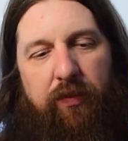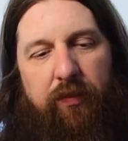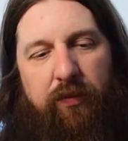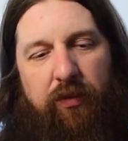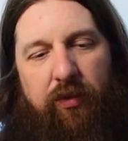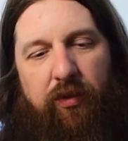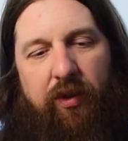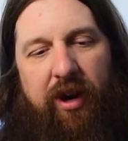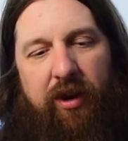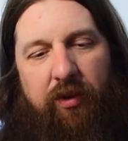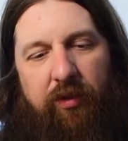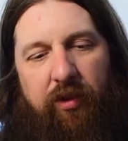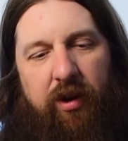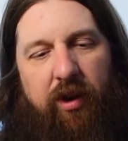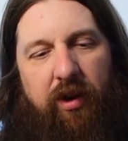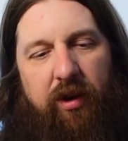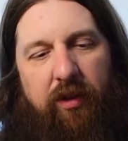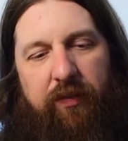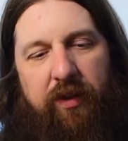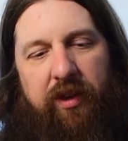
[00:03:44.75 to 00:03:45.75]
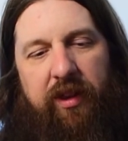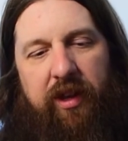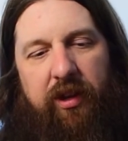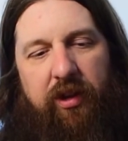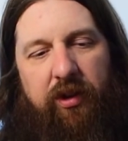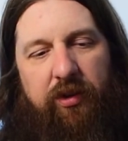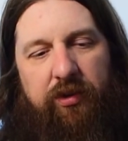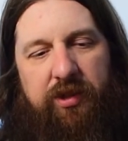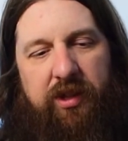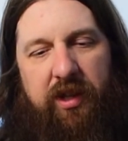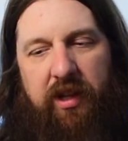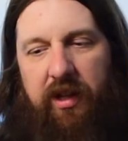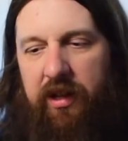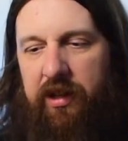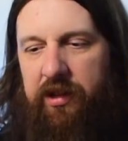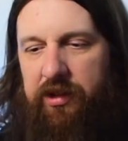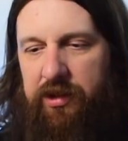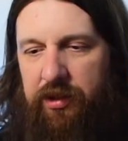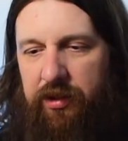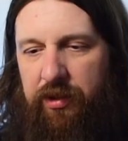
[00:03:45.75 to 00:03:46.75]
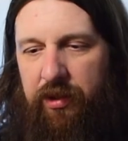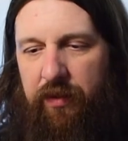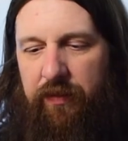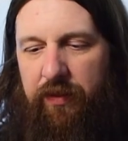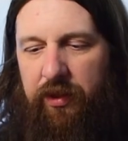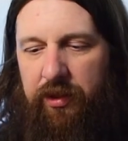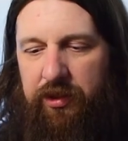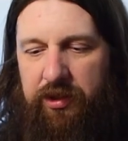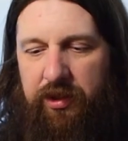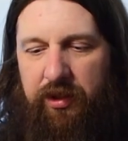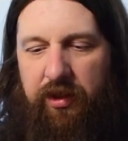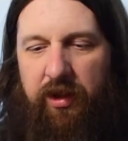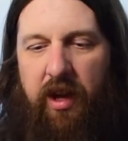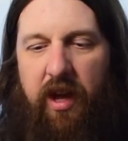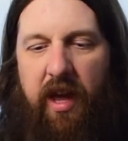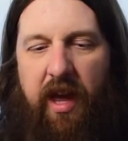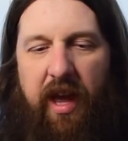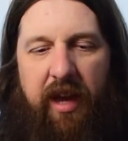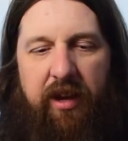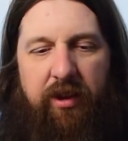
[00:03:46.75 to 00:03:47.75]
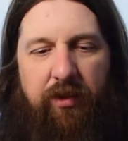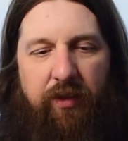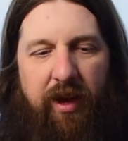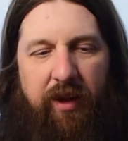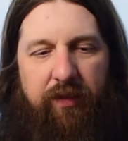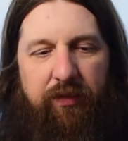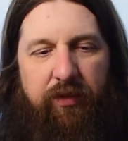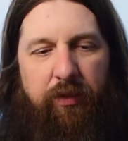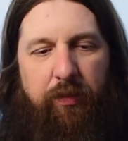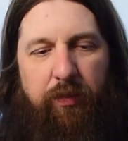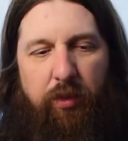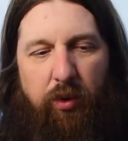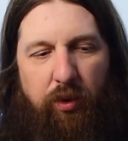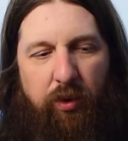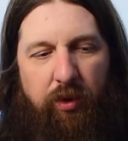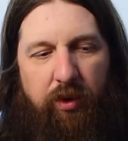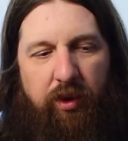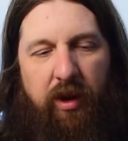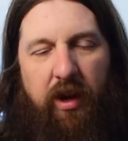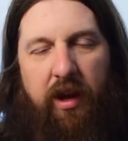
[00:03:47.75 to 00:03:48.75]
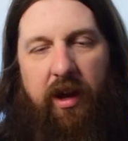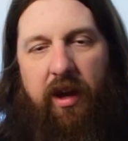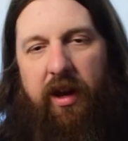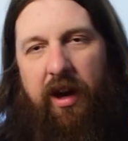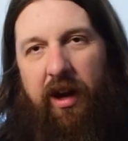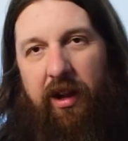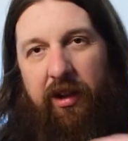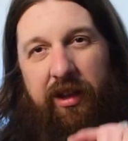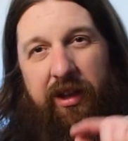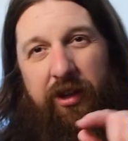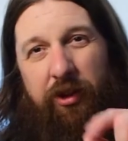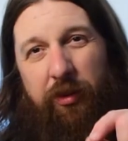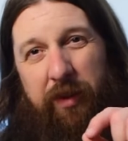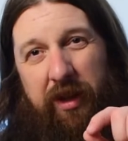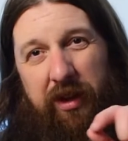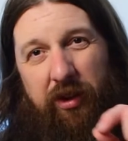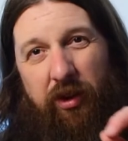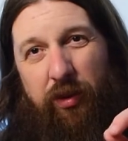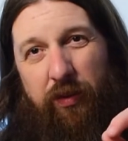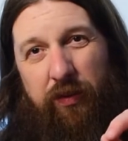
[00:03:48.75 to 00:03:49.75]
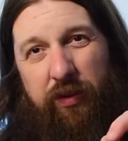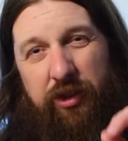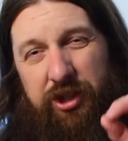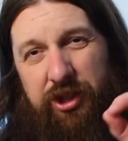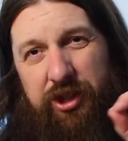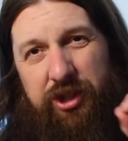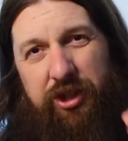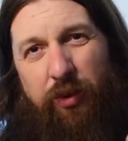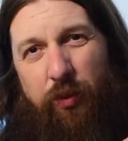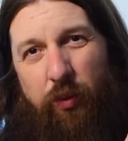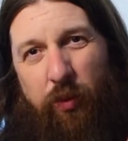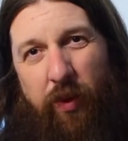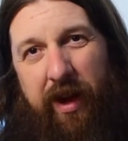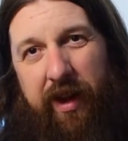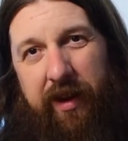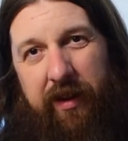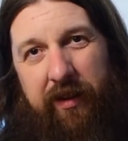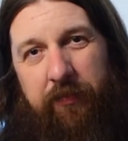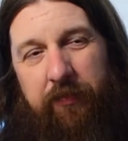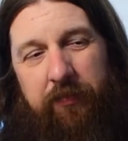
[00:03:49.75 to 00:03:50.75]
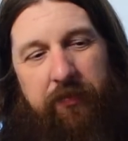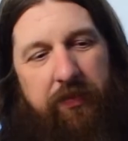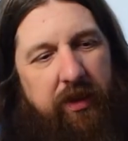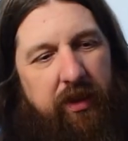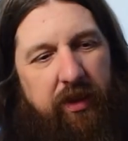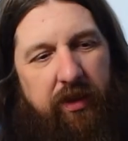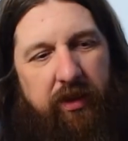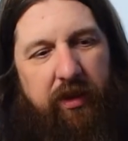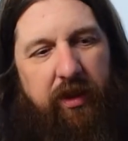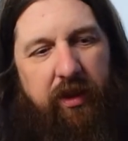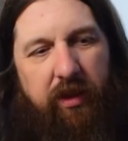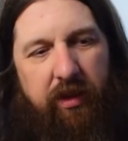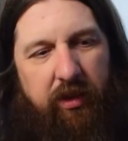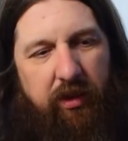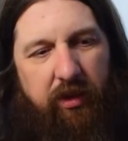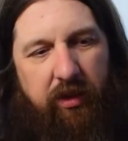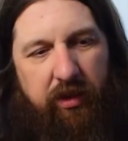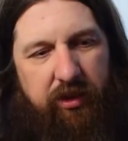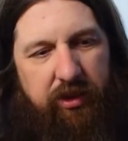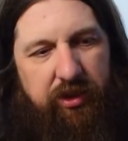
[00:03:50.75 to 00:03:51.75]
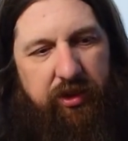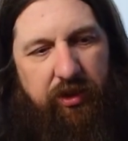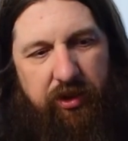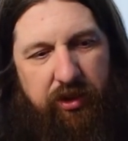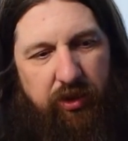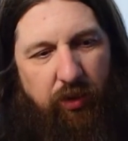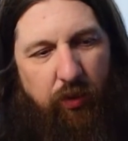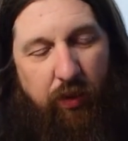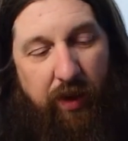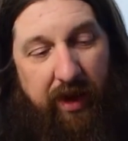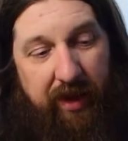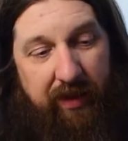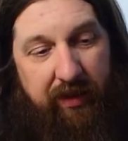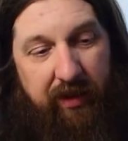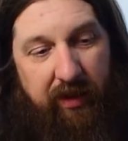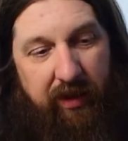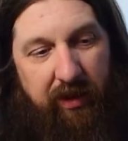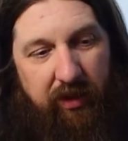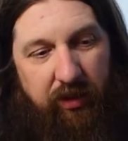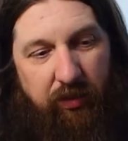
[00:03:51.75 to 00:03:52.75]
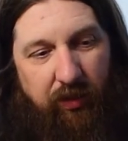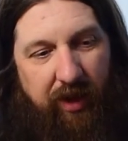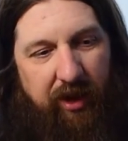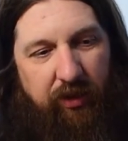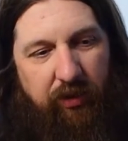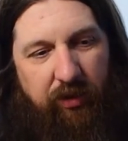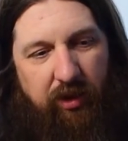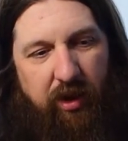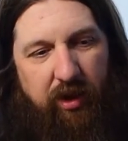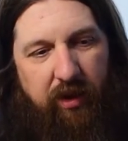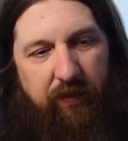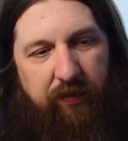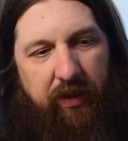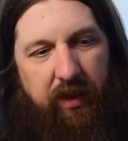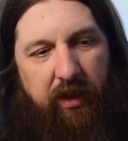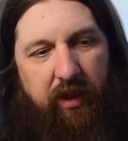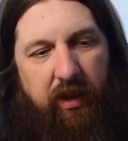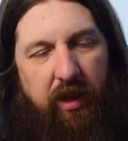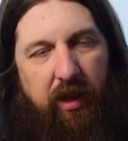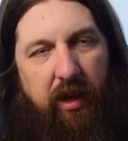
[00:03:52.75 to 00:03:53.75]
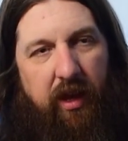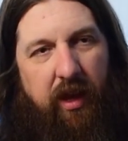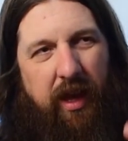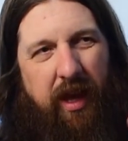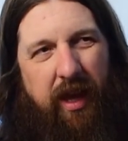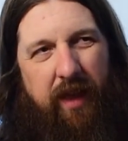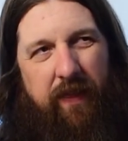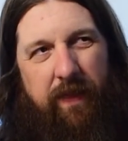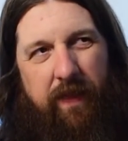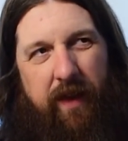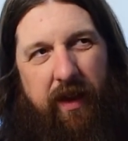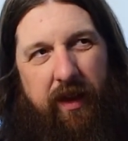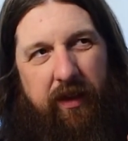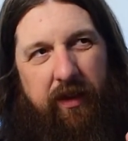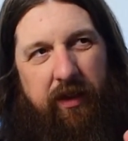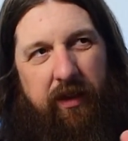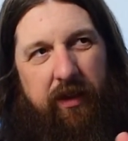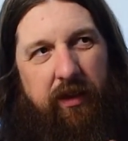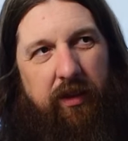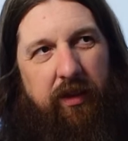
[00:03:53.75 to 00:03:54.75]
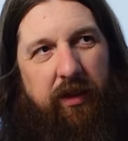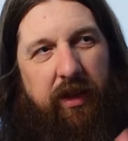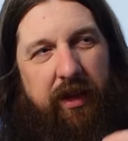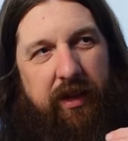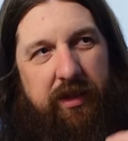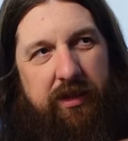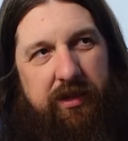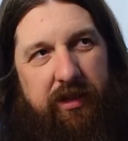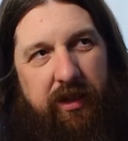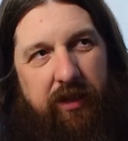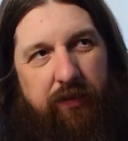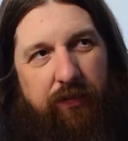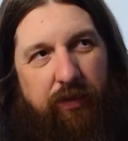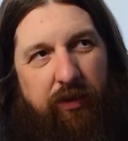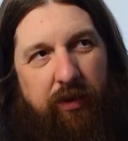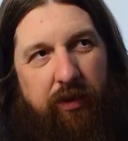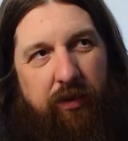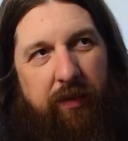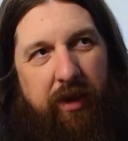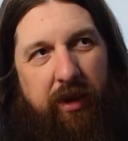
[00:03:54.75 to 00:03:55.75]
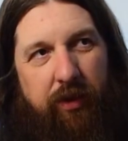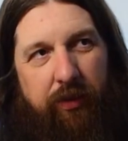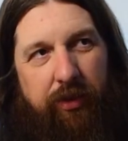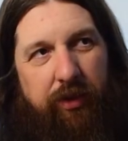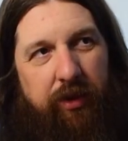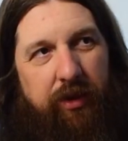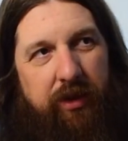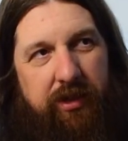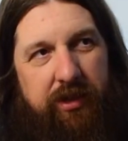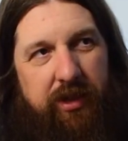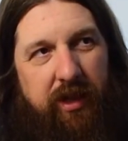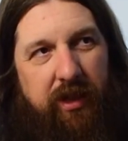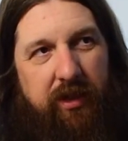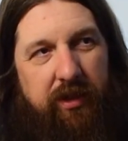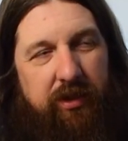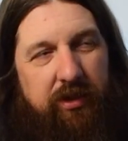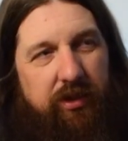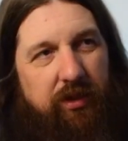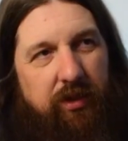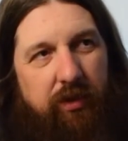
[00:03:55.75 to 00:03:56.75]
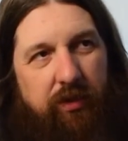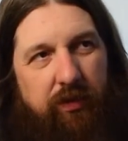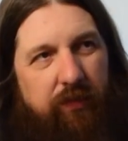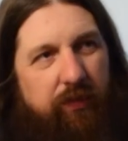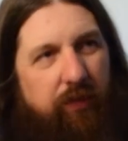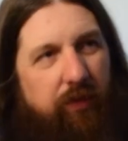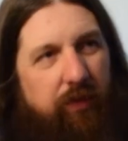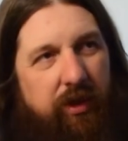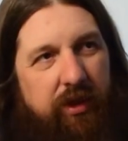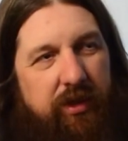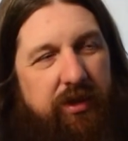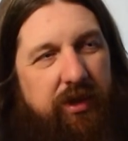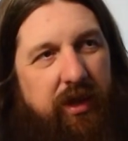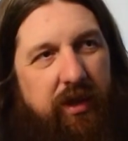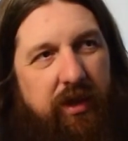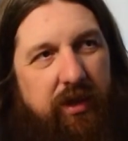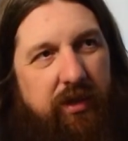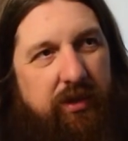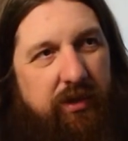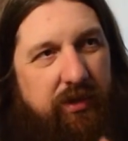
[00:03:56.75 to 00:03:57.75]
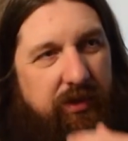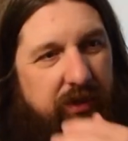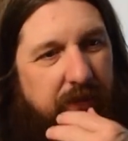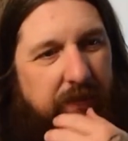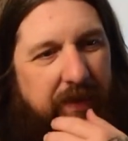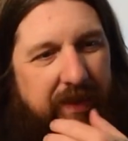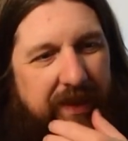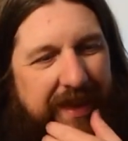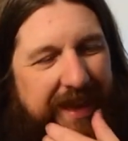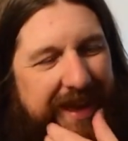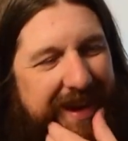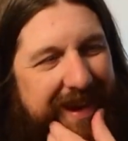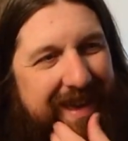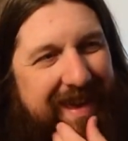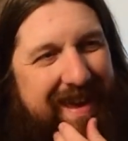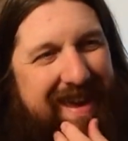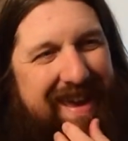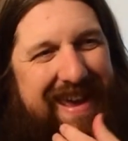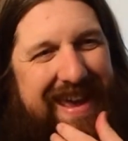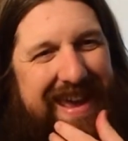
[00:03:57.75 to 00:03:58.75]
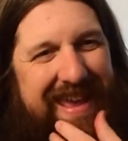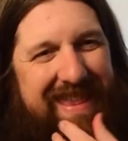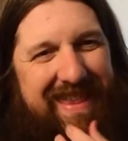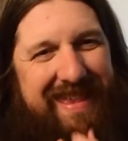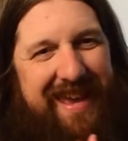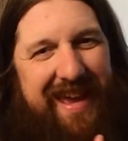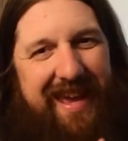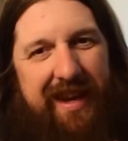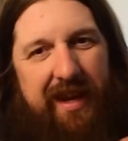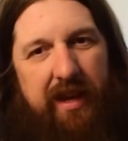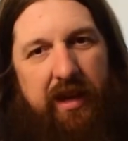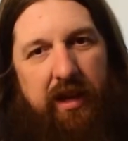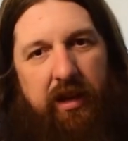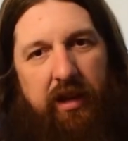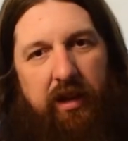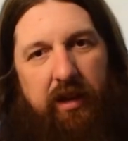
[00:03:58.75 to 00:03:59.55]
ground coffee that goes into the filter, and you have to pour a little bit over just to wet the ground coffee, and then let it sit for about 30 seconds or 40 seconds or something like that. And then